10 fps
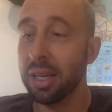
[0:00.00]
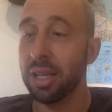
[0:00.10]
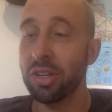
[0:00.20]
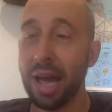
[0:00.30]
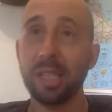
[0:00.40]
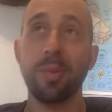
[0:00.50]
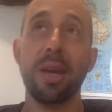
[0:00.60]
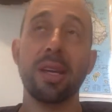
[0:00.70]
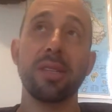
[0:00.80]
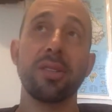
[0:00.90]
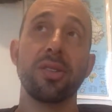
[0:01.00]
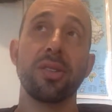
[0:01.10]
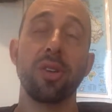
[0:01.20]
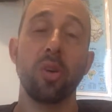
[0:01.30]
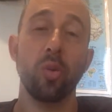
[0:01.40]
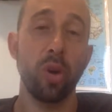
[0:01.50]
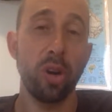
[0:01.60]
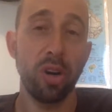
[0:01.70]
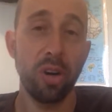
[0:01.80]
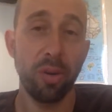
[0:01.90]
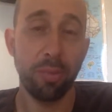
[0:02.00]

Jazz bands were